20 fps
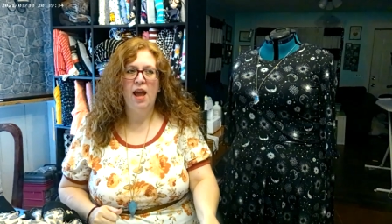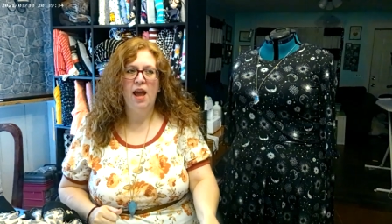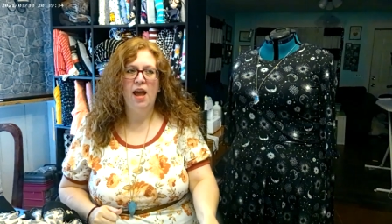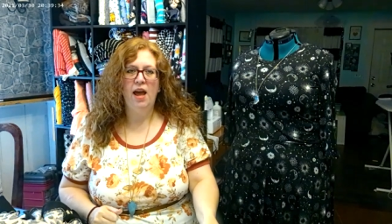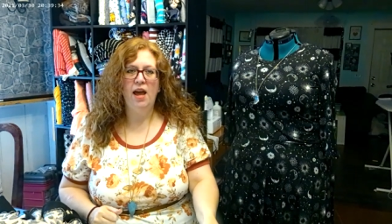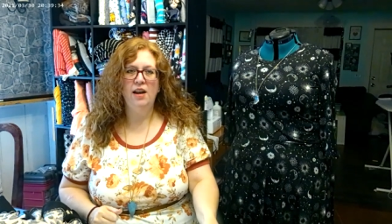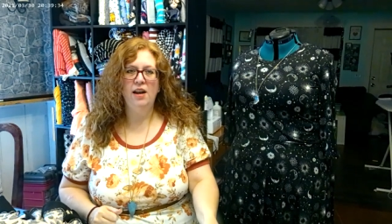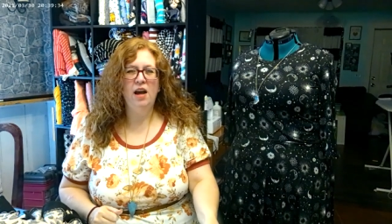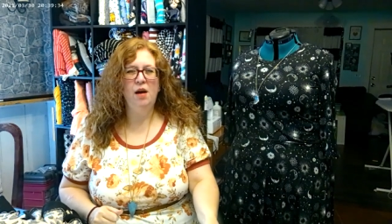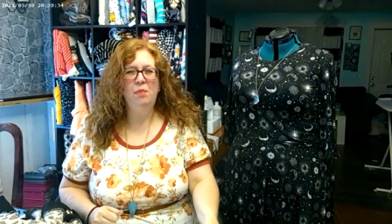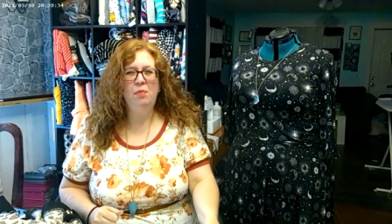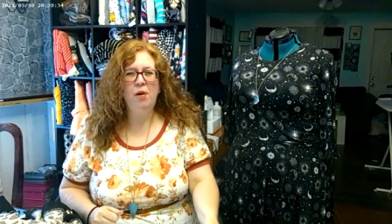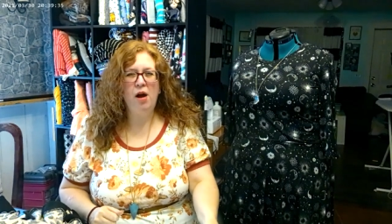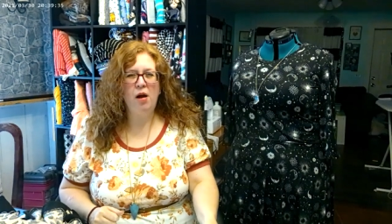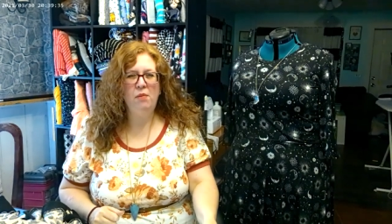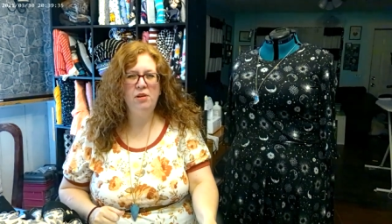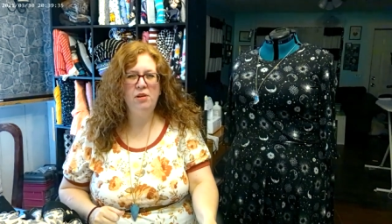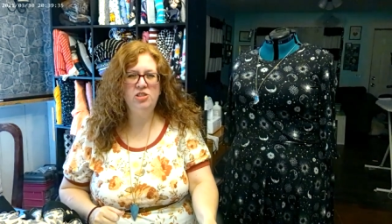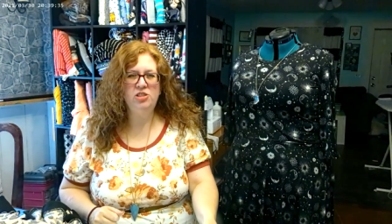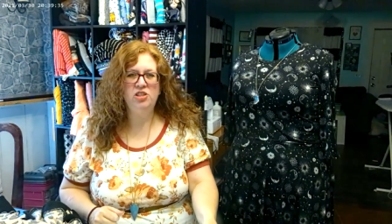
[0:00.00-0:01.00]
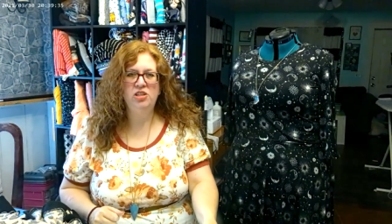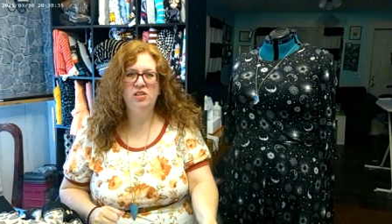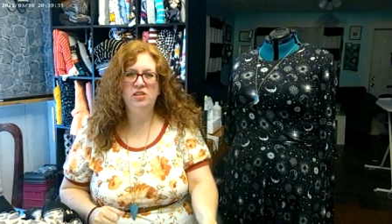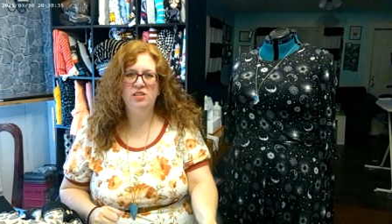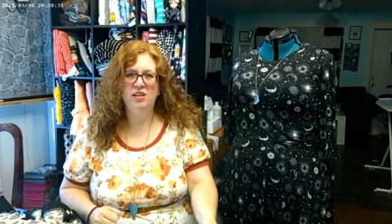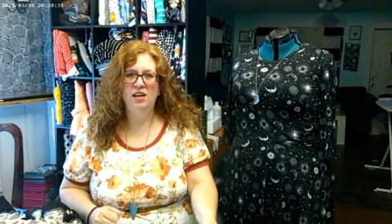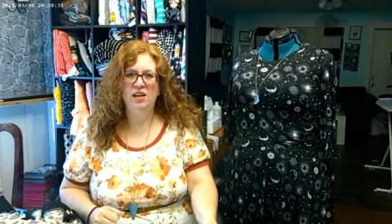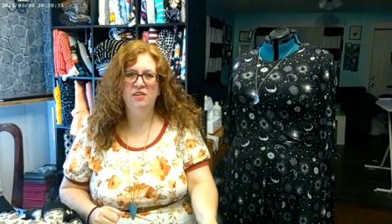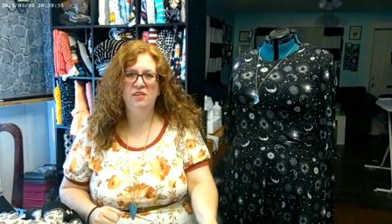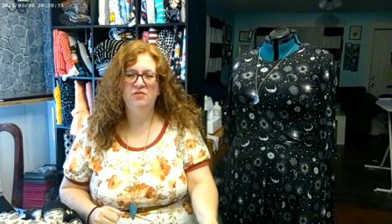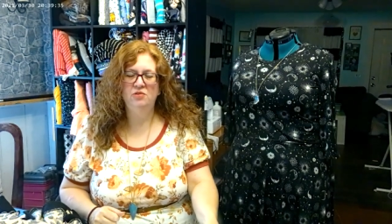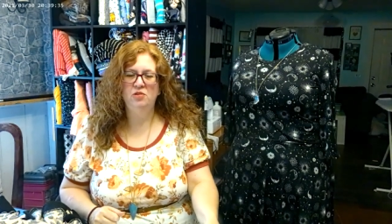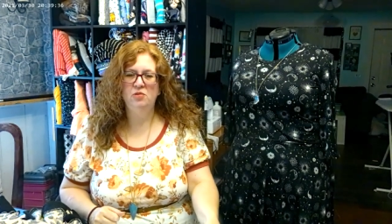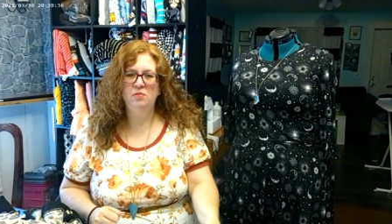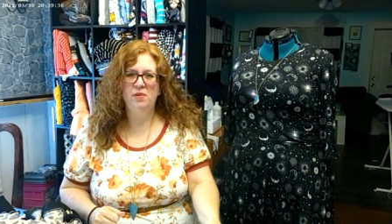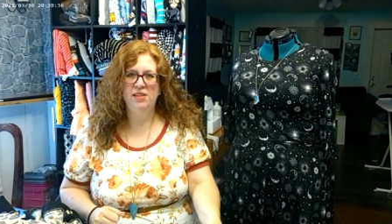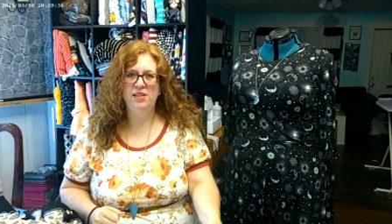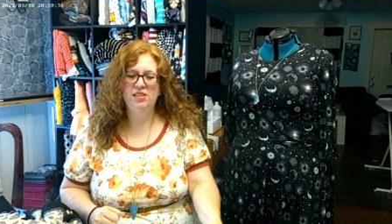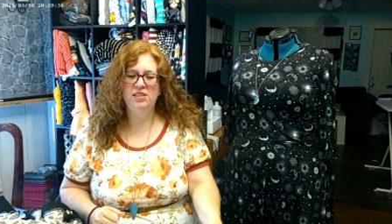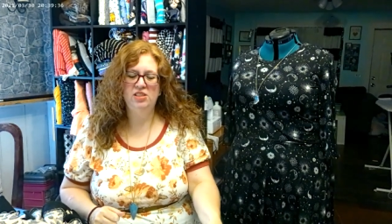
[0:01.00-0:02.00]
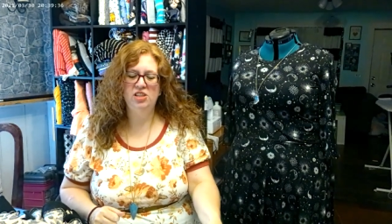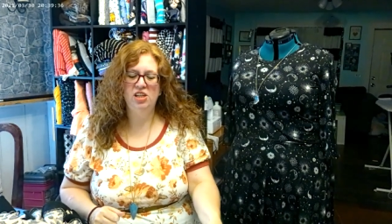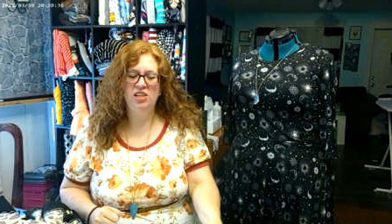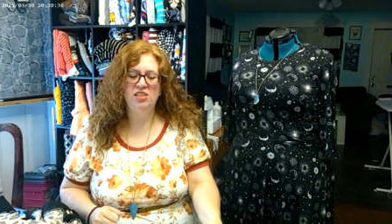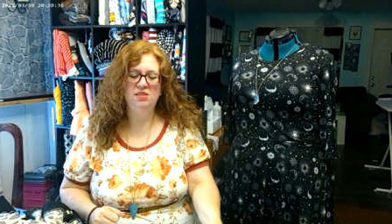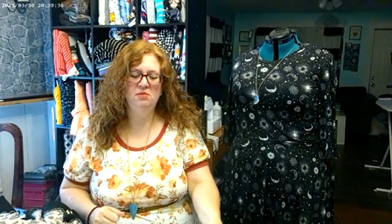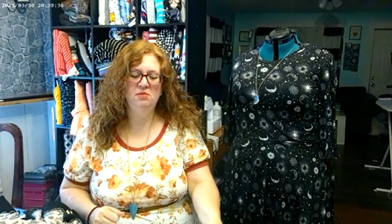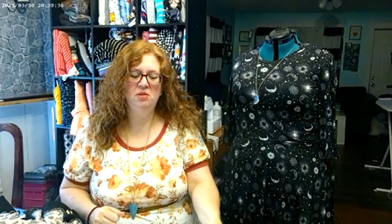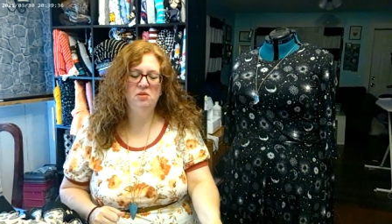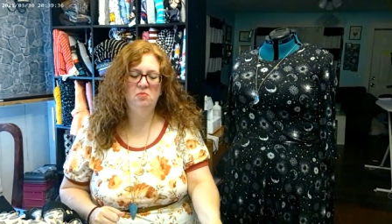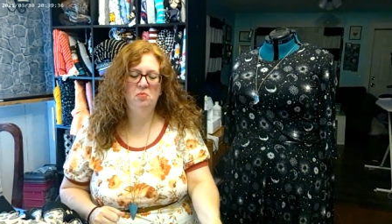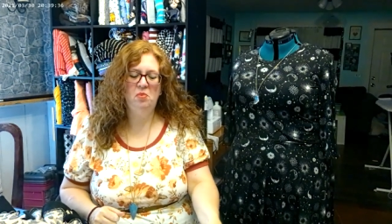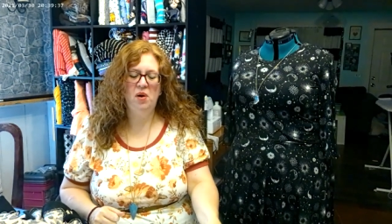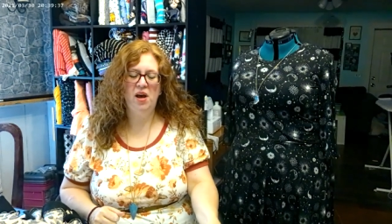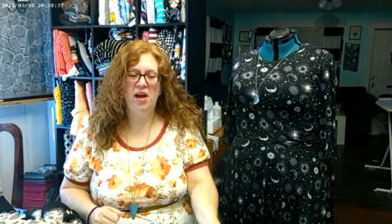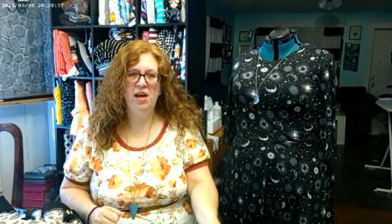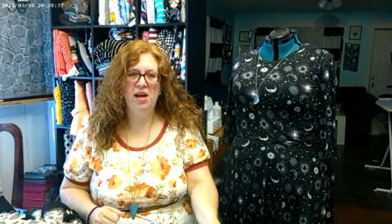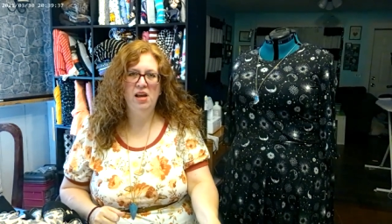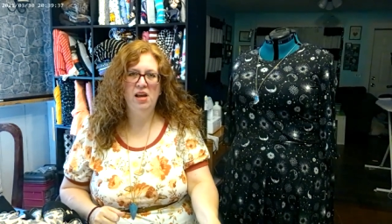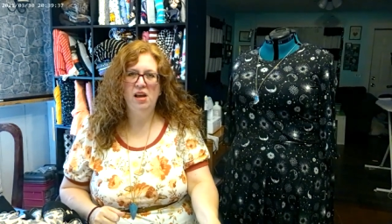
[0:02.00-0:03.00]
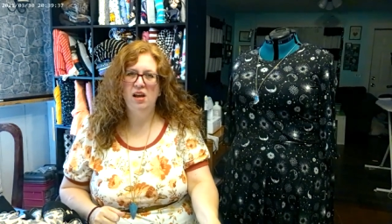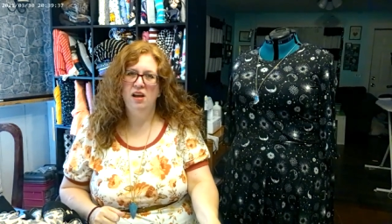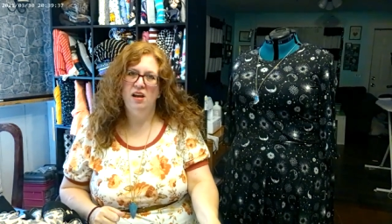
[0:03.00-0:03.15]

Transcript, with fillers: and I probably should have done a full bust adjustment but